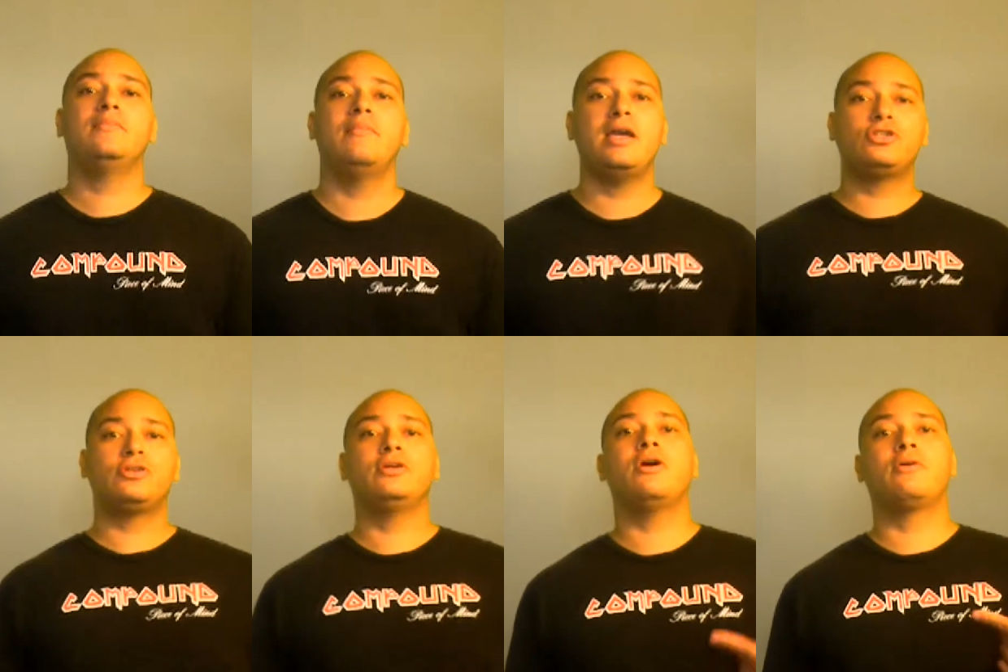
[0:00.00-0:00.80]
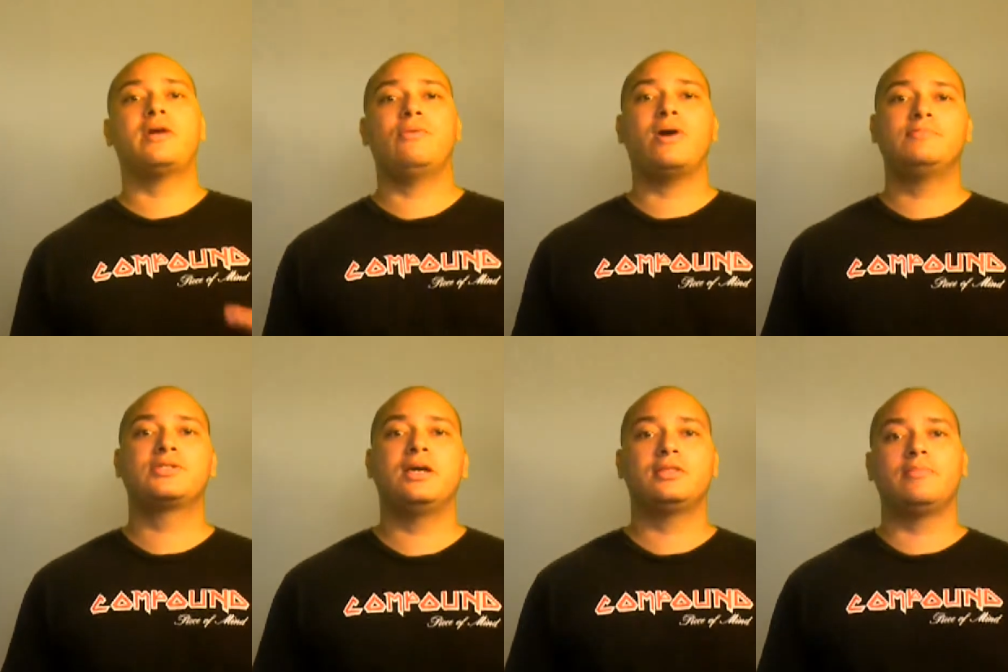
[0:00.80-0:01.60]
in. Make sure you go to my
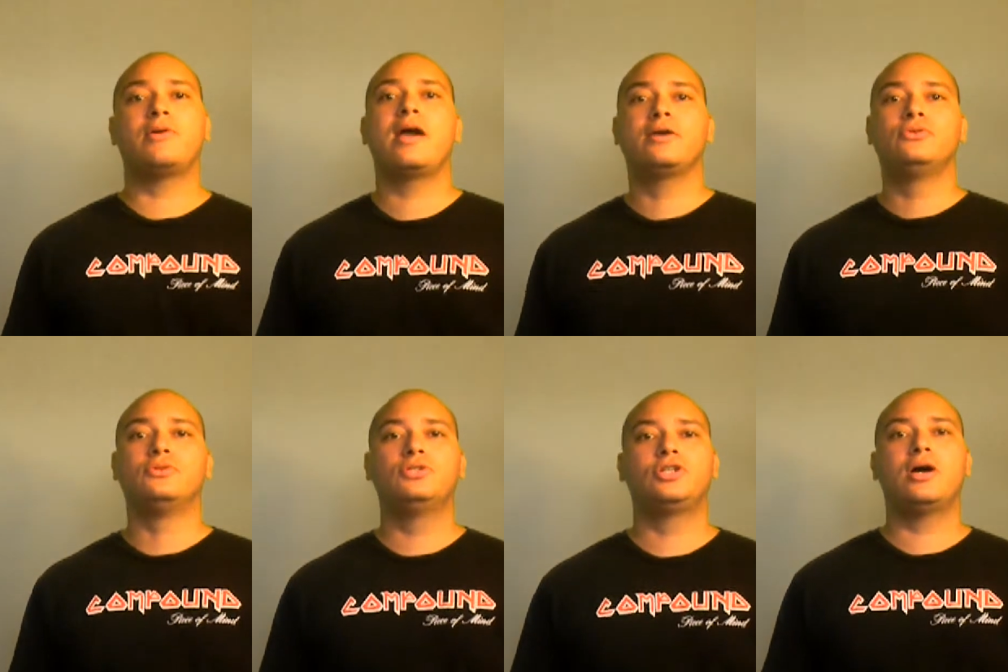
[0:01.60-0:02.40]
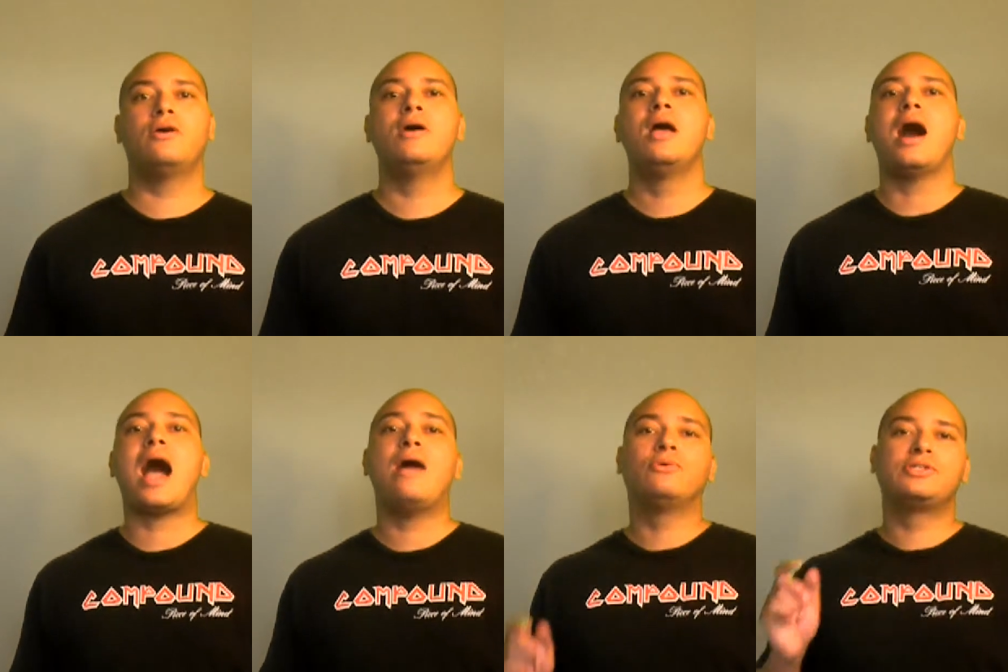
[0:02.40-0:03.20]
website, The Brian Gould Show.
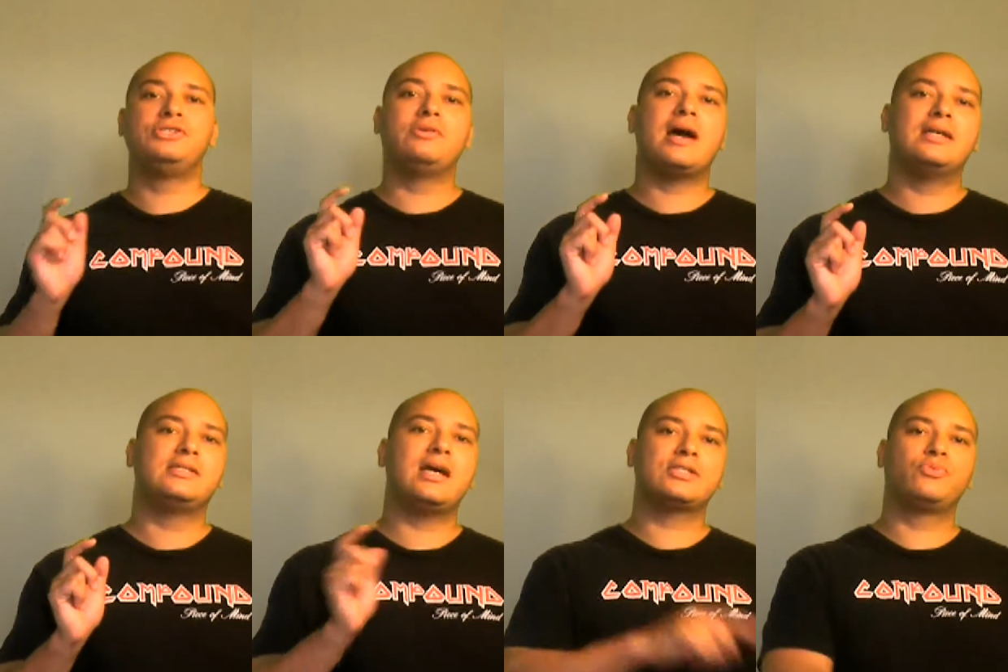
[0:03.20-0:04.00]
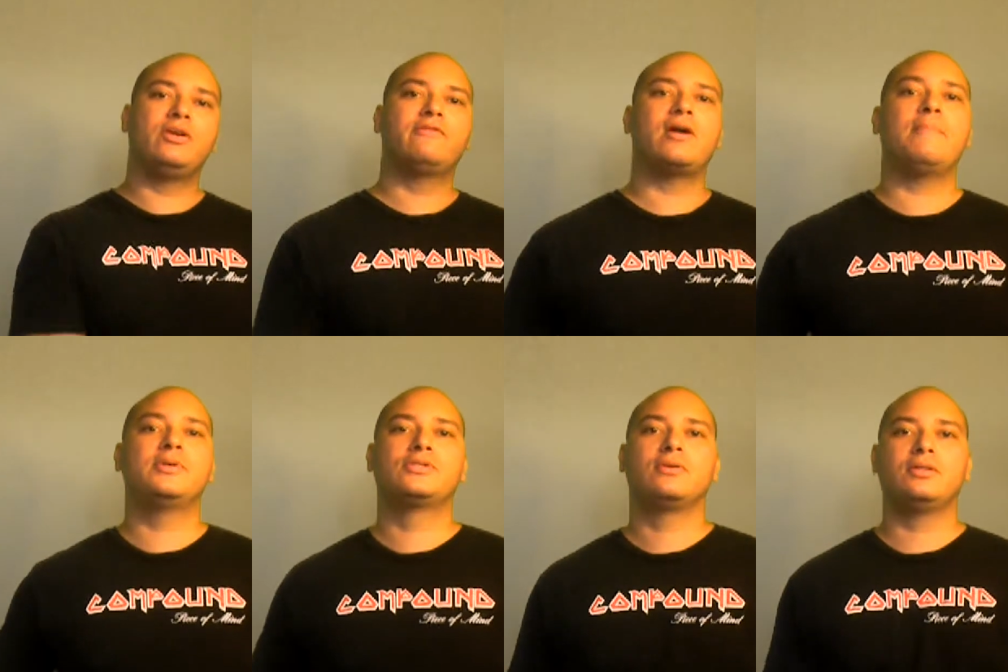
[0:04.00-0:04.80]
I will see you guys next week for
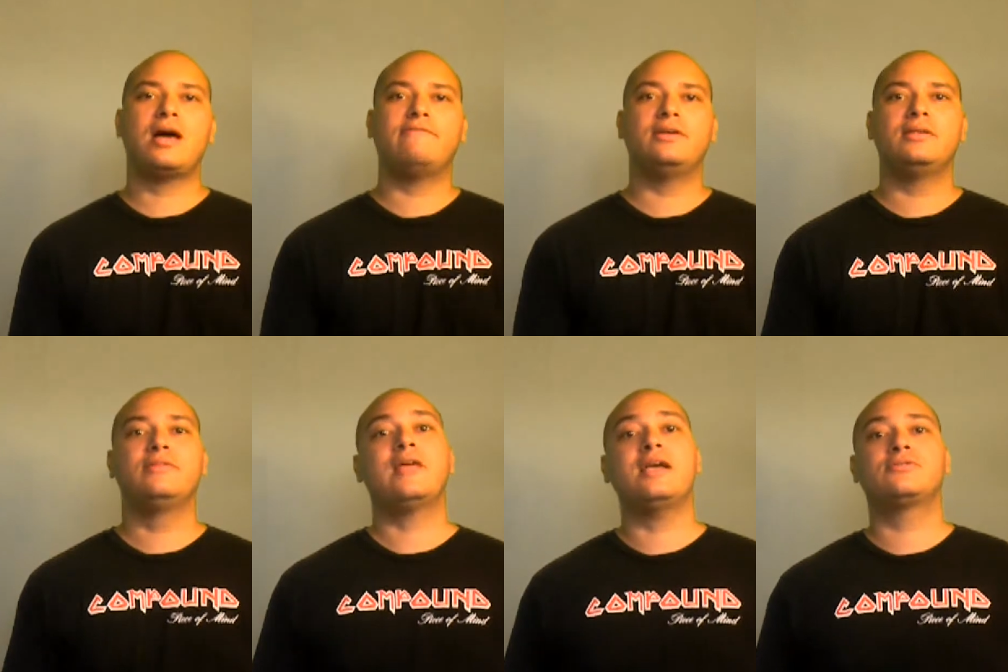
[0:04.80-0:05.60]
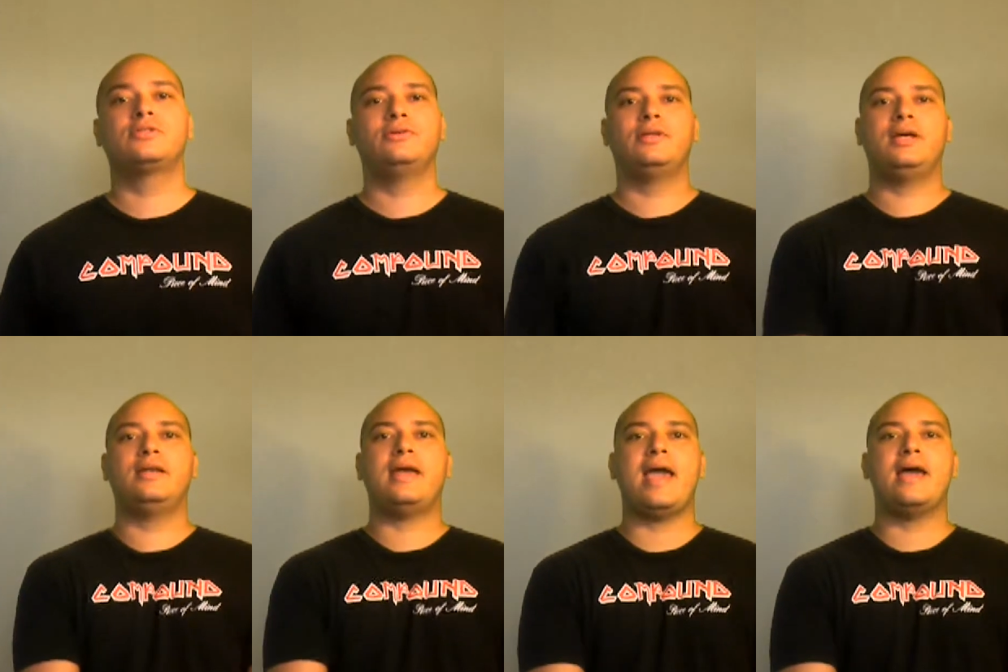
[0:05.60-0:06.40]
episode 11. Thanks for tuning
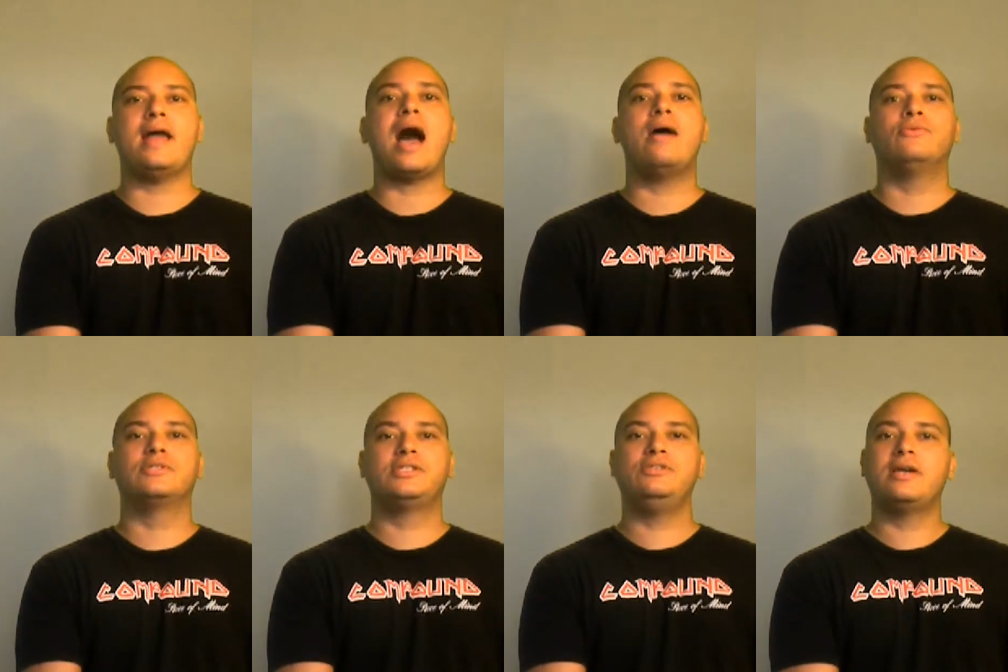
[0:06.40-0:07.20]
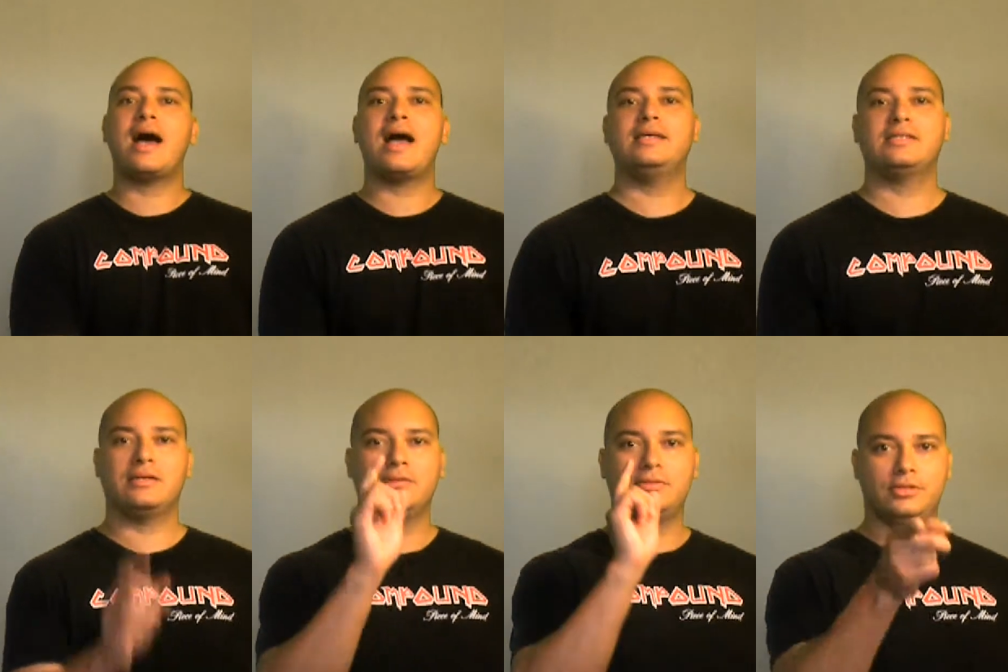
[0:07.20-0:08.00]
in, and I will see you guys
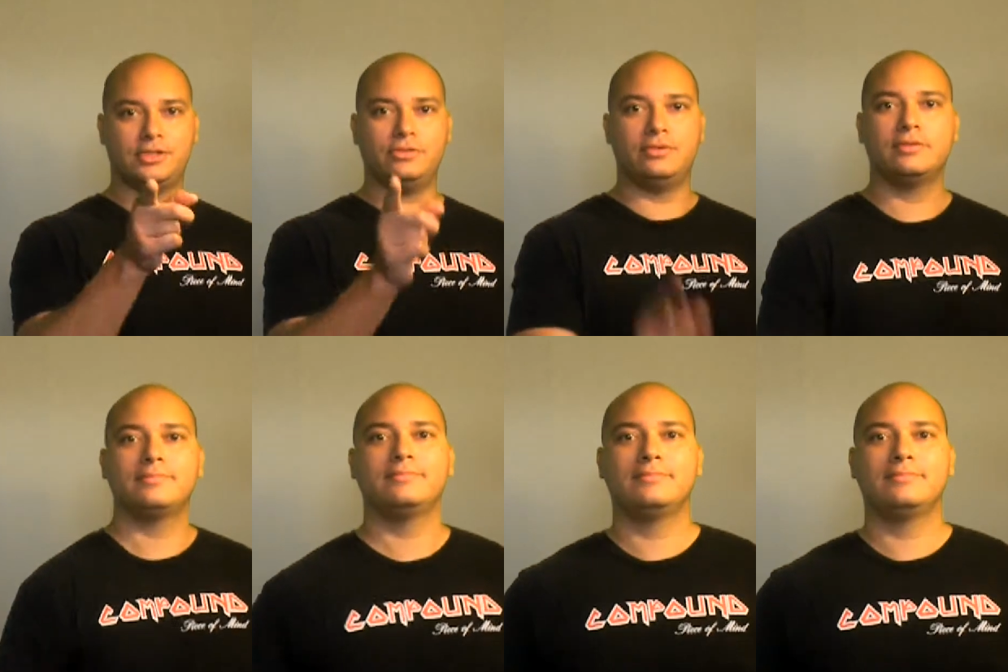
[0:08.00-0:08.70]
soon.